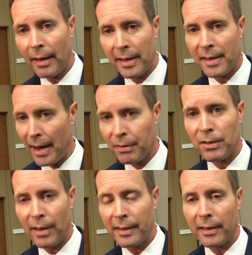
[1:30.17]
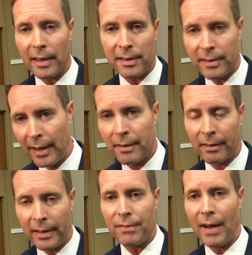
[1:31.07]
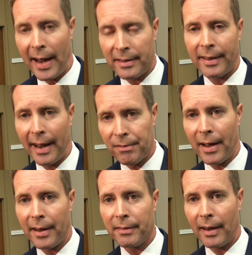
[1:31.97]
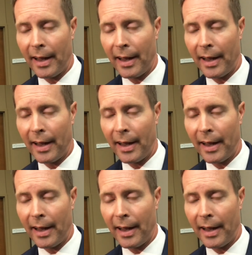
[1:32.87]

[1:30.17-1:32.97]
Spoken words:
ever said that they sent Levi to that event.